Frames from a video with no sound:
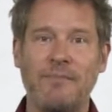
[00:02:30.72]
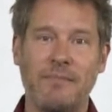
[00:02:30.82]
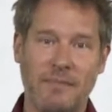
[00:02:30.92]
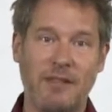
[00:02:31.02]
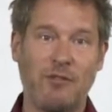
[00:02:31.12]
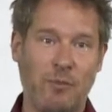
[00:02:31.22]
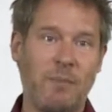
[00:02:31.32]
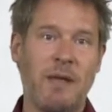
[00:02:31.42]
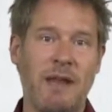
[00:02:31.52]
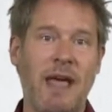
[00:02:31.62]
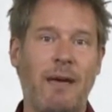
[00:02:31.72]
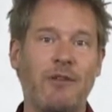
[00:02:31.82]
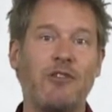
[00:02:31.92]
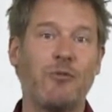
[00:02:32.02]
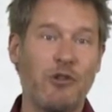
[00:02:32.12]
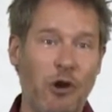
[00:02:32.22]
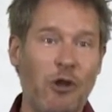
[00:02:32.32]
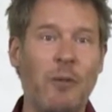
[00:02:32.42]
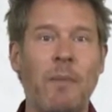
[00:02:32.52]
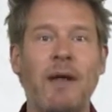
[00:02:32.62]
This would mean having to
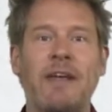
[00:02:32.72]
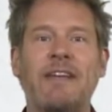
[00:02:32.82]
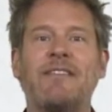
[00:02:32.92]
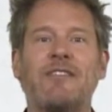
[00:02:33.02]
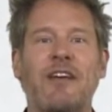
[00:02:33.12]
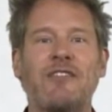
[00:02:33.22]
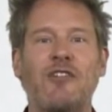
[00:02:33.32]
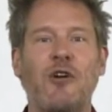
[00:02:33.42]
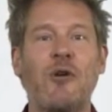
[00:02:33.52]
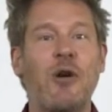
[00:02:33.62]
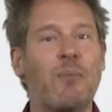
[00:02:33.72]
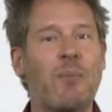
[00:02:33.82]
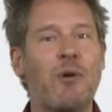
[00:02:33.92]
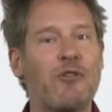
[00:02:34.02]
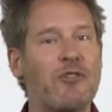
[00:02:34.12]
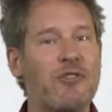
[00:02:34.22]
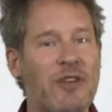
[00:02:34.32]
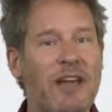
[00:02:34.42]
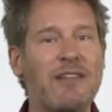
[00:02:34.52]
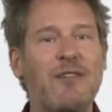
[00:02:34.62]
return the money. Sancho proposes
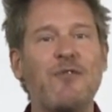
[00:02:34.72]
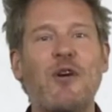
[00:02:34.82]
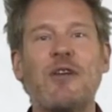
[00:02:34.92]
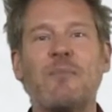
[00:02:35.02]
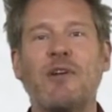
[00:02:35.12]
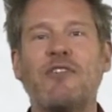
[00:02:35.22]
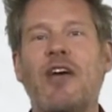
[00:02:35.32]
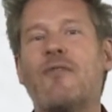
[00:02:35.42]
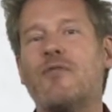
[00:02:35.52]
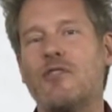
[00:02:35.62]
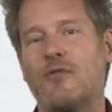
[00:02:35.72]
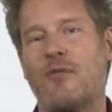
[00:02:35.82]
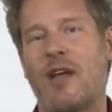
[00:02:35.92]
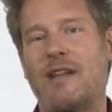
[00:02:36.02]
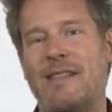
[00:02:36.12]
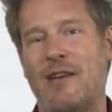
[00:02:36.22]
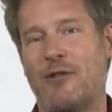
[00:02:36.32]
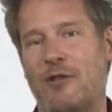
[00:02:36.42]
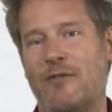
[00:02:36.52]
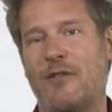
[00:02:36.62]
not devoting much effort to finding the
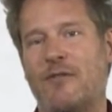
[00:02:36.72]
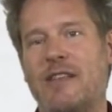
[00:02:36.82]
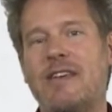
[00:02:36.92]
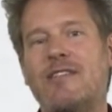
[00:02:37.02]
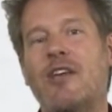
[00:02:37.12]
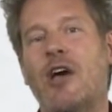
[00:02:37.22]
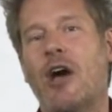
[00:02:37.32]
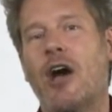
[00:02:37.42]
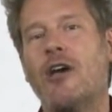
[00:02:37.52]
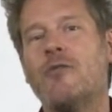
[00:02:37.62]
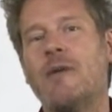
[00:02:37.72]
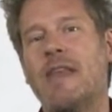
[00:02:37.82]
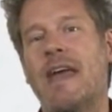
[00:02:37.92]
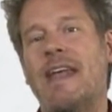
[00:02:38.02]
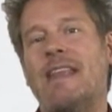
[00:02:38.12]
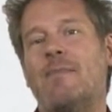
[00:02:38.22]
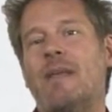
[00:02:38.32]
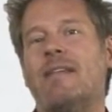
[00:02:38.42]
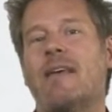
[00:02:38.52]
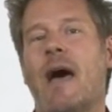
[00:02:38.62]
owner of the valise, arguing that in the
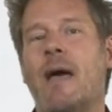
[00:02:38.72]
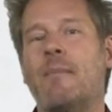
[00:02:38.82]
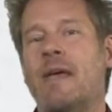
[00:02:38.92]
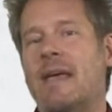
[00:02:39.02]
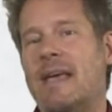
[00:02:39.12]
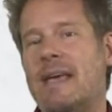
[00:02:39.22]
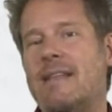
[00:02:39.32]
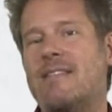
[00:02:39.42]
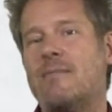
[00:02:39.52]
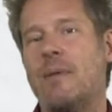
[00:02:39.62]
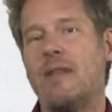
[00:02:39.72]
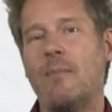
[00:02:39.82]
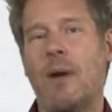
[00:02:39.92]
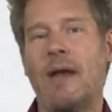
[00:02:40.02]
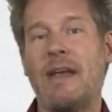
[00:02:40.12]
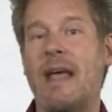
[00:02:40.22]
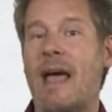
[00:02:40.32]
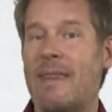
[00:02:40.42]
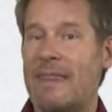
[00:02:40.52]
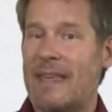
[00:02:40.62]
meantime, he can spend the money
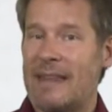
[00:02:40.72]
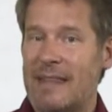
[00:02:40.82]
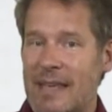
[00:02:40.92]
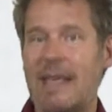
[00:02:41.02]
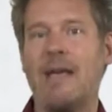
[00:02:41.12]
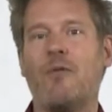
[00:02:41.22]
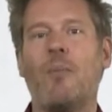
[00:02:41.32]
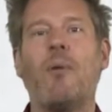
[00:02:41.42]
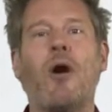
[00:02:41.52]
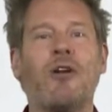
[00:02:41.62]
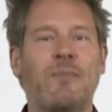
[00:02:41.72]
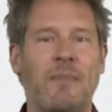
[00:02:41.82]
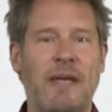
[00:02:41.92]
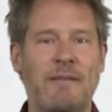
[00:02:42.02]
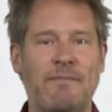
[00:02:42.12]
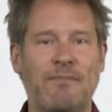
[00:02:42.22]
and then the king will pardon me.